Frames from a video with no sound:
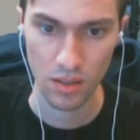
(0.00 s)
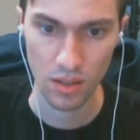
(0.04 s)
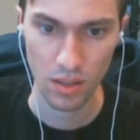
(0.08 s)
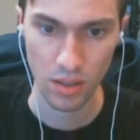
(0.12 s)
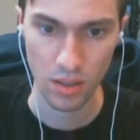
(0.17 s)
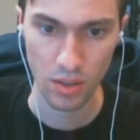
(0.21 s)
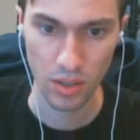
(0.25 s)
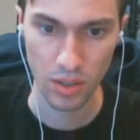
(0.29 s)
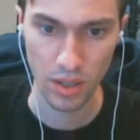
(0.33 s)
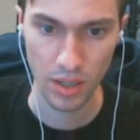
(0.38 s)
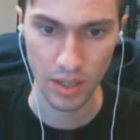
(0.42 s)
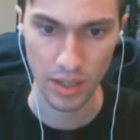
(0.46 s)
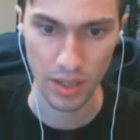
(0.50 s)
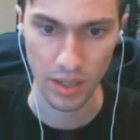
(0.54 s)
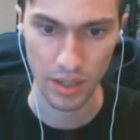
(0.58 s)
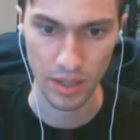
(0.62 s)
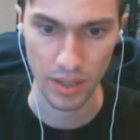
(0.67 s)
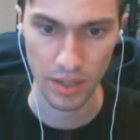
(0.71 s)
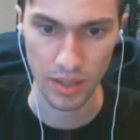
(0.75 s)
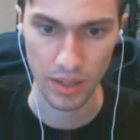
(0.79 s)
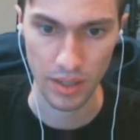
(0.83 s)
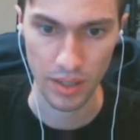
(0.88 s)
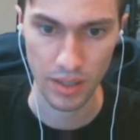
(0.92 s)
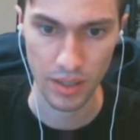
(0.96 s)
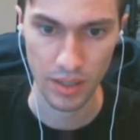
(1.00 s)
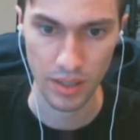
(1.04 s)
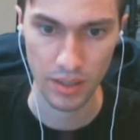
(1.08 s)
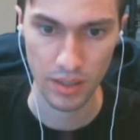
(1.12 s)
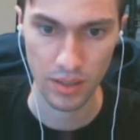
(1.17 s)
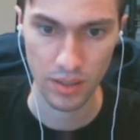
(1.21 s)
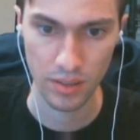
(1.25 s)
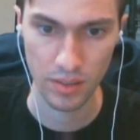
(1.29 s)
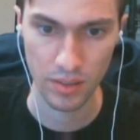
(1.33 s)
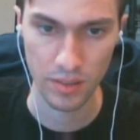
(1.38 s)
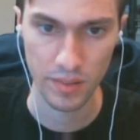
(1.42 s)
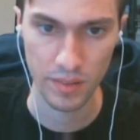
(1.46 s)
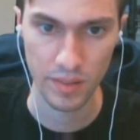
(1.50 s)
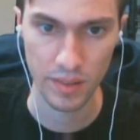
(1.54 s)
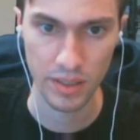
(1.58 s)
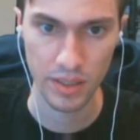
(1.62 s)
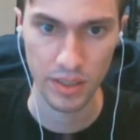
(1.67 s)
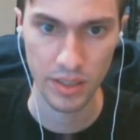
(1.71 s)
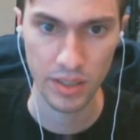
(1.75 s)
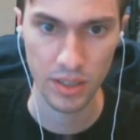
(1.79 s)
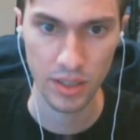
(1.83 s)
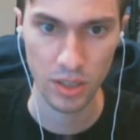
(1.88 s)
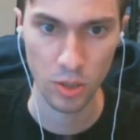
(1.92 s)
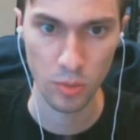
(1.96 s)
Okay, a
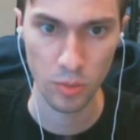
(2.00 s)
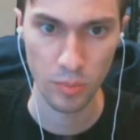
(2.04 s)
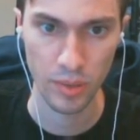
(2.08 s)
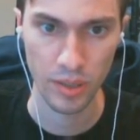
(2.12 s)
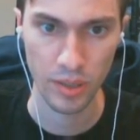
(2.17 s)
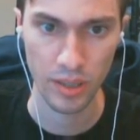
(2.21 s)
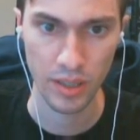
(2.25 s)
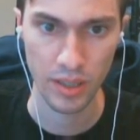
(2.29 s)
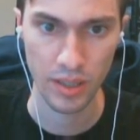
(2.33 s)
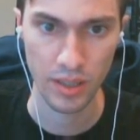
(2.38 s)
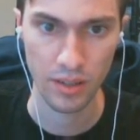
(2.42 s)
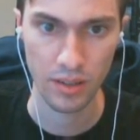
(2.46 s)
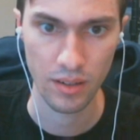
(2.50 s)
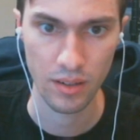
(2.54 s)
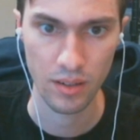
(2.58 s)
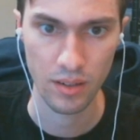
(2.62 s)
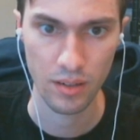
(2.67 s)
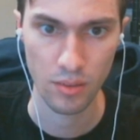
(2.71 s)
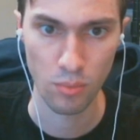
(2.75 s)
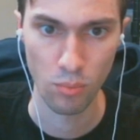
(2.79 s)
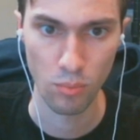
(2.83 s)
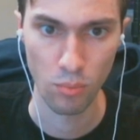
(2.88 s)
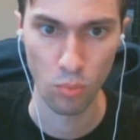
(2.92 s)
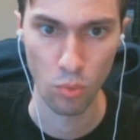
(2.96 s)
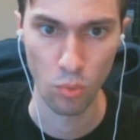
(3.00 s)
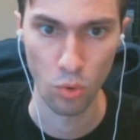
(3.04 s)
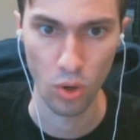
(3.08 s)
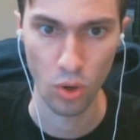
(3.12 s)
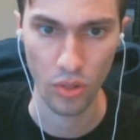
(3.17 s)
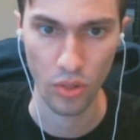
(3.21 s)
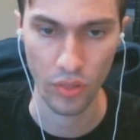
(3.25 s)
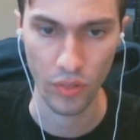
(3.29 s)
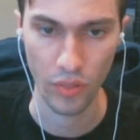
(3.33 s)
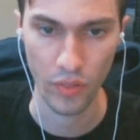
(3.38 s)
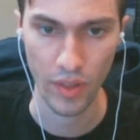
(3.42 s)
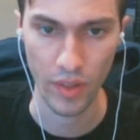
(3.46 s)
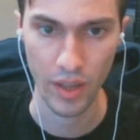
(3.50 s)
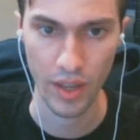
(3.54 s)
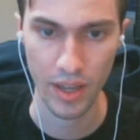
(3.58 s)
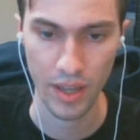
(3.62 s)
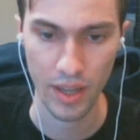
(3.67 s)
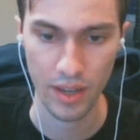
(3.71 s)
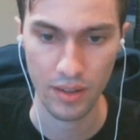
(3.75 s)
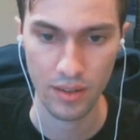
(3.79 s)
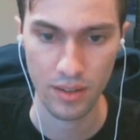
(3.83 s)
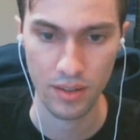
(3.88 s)
little bit more than that.